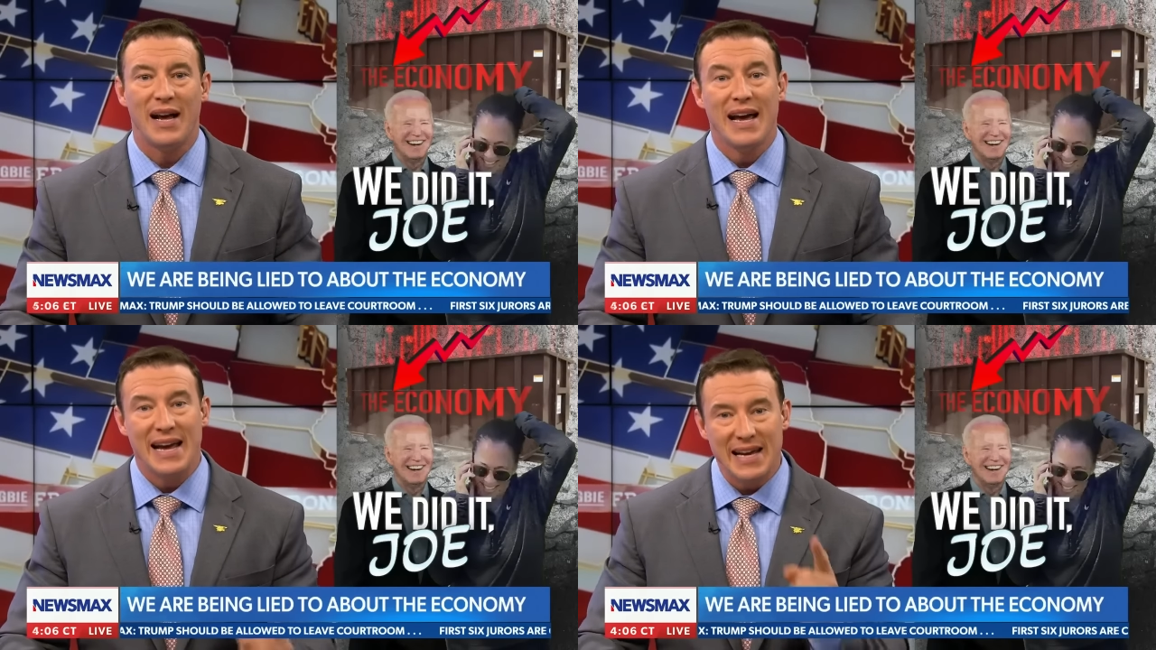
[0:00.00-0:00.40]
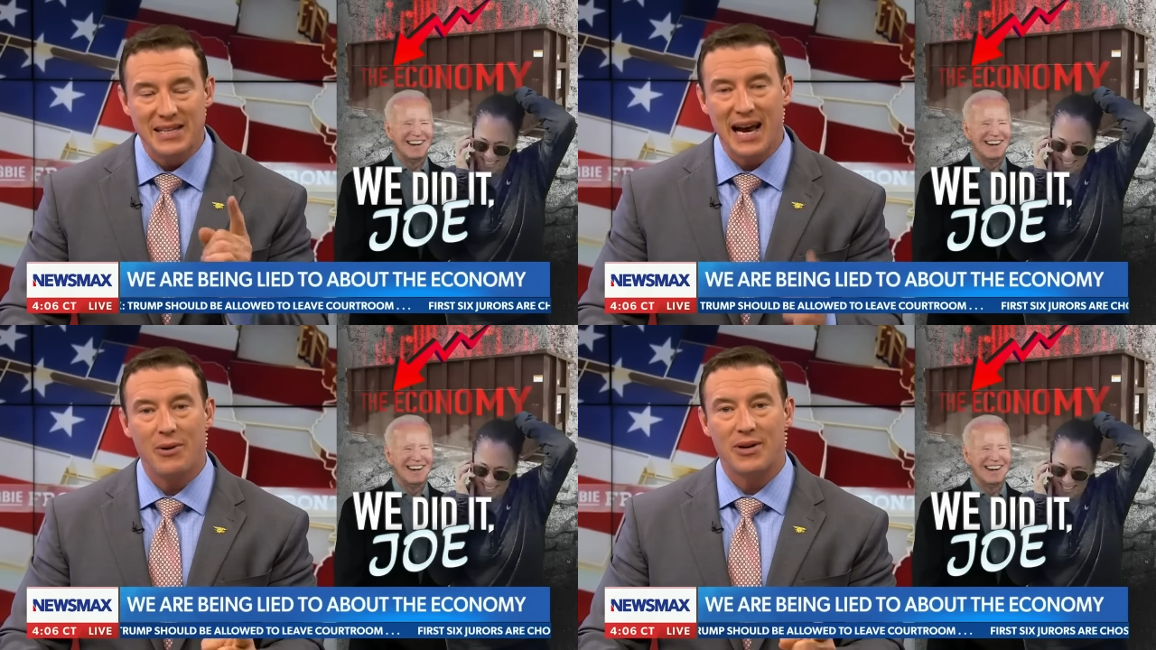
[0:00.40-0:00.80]
Speaker 1: He
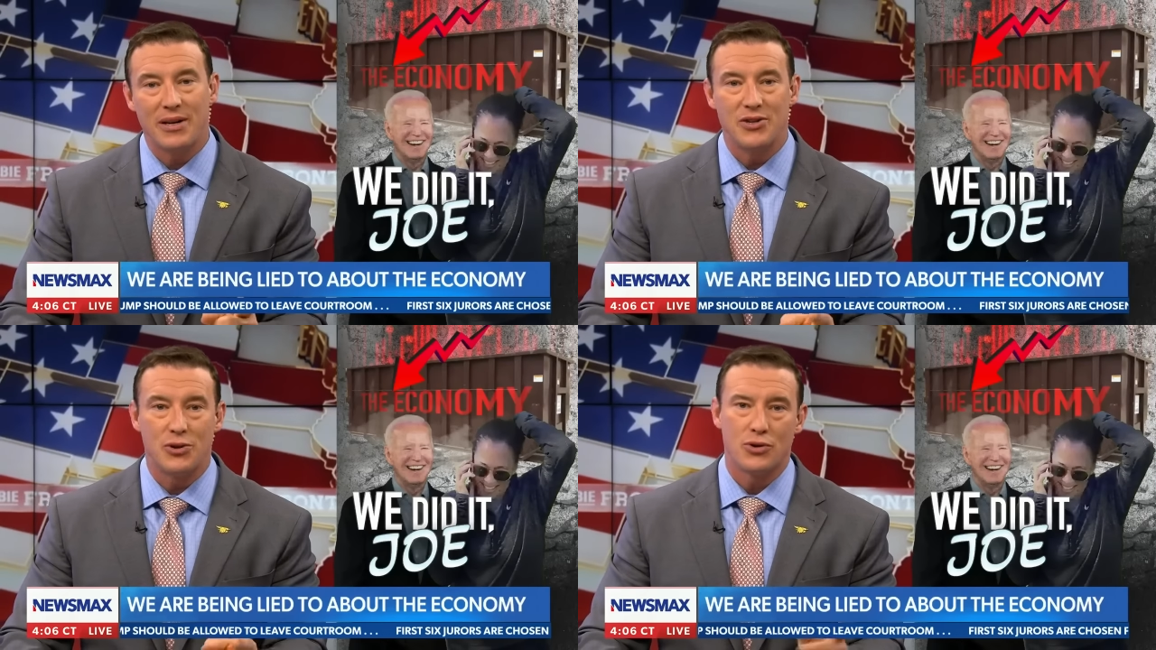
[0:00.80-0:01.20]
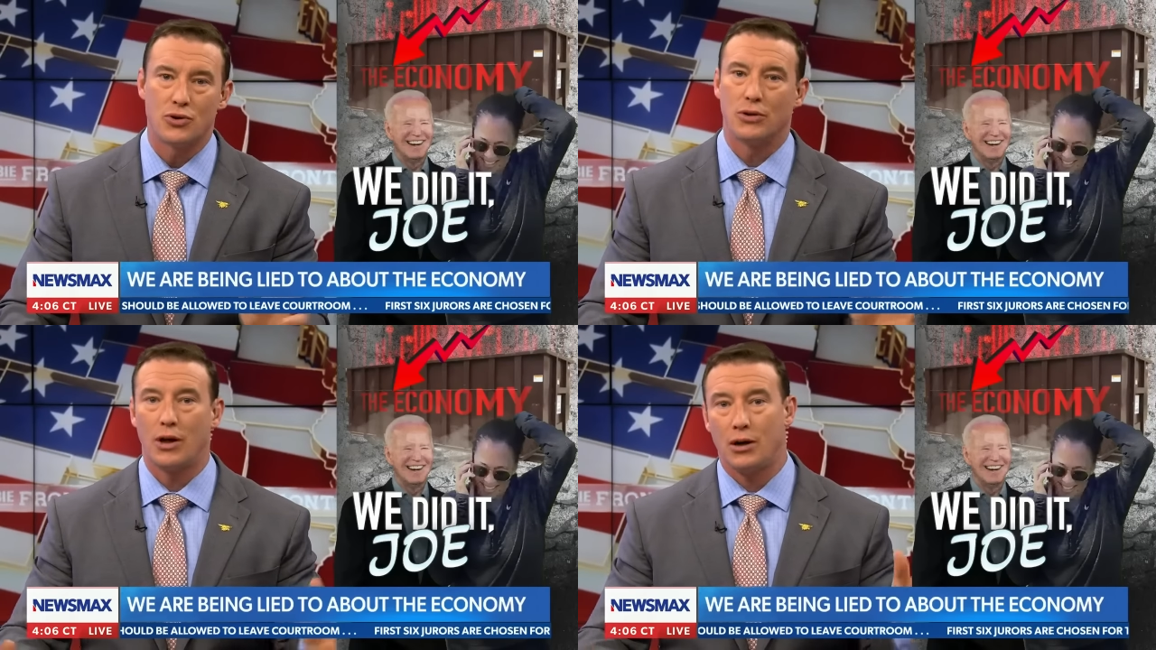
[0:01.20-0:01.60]
touted his
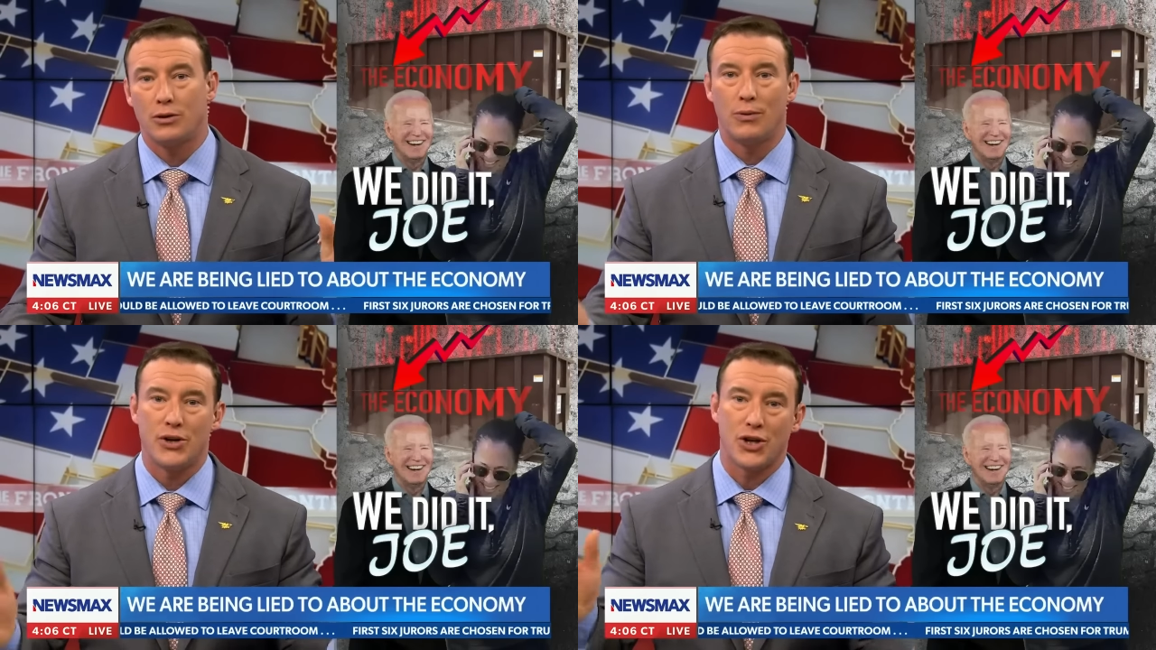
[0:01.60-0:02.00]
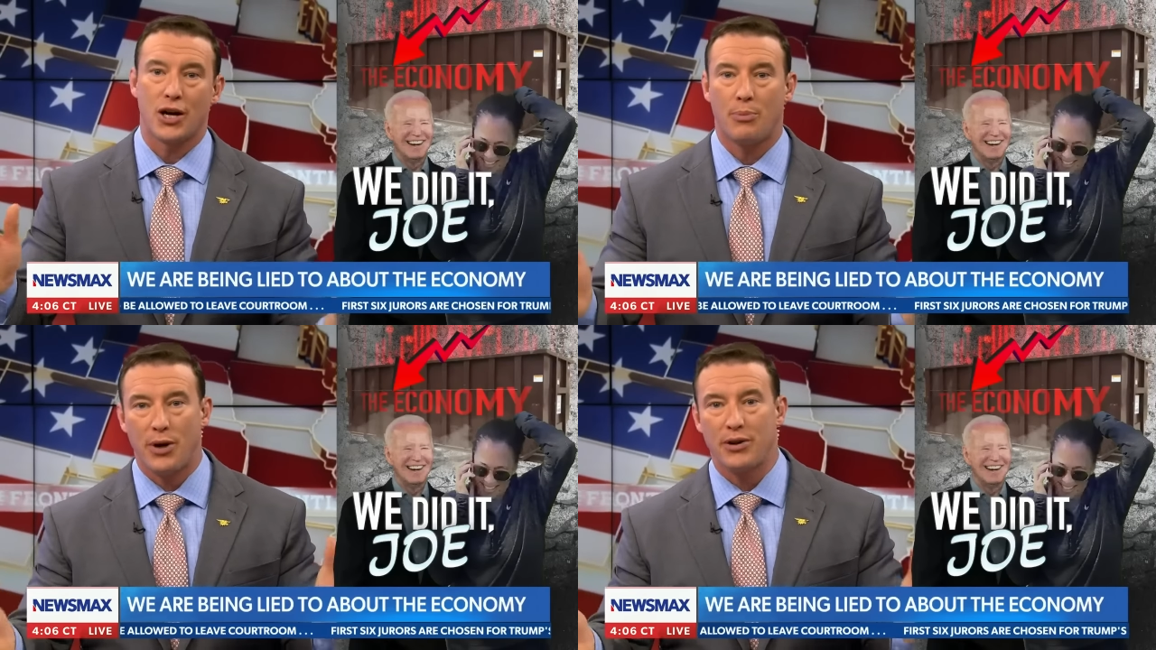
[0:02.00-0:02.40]
usual, ah, oh, the rich got to
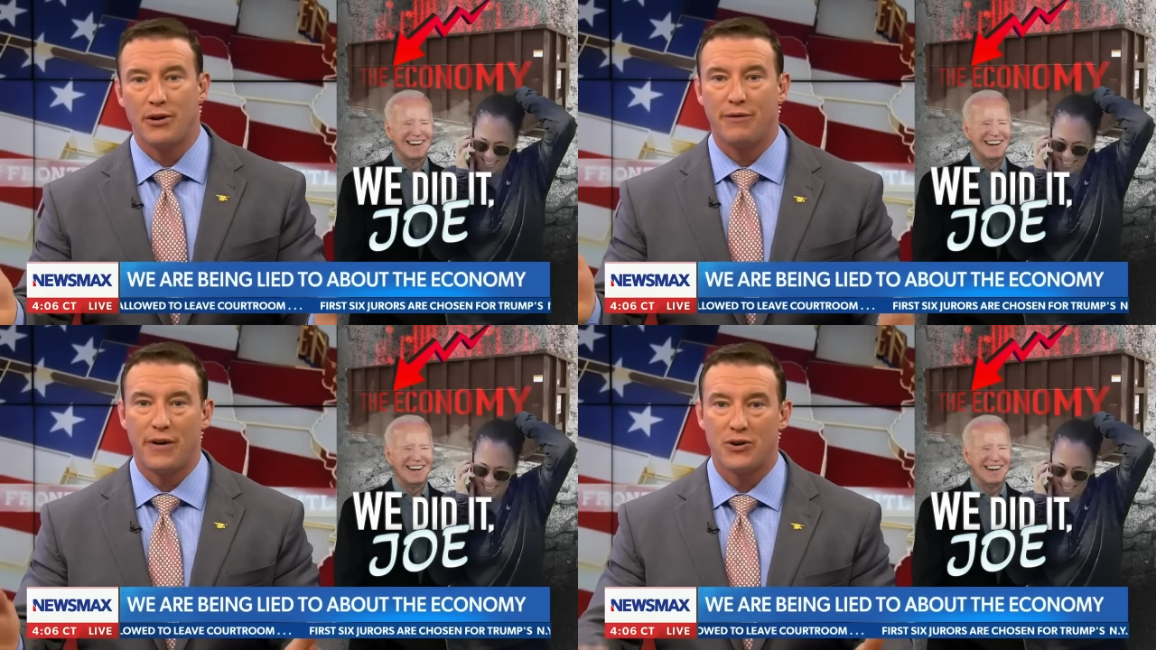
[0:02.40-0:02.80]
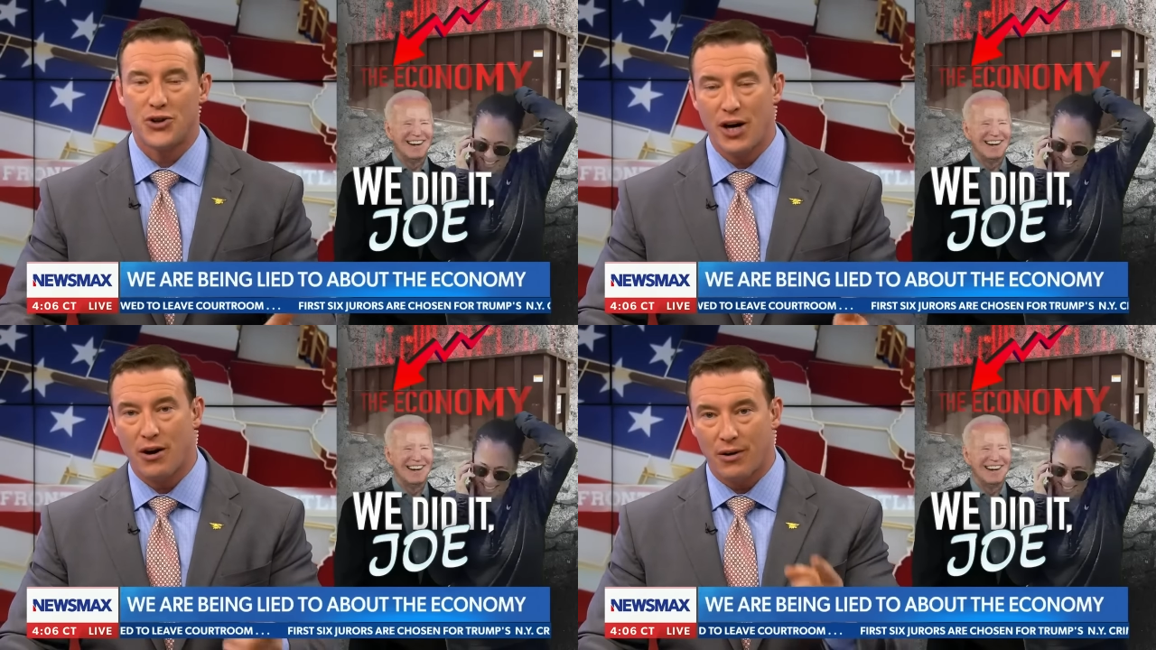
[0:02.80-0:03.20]
pay their fair
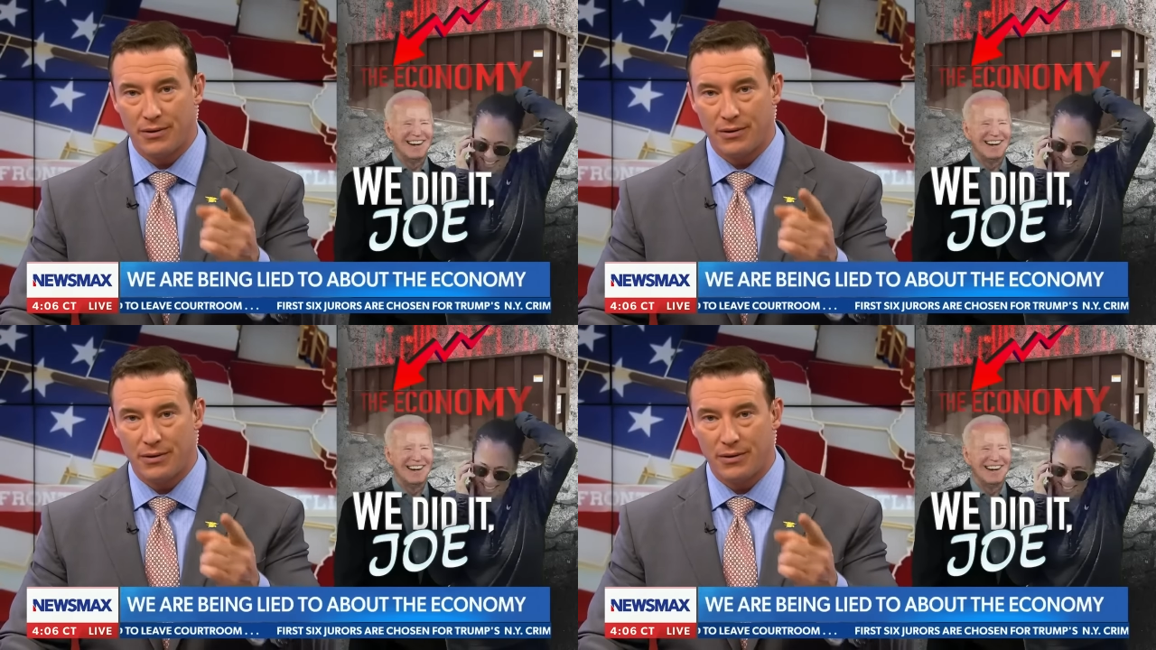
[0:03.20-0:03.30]
share.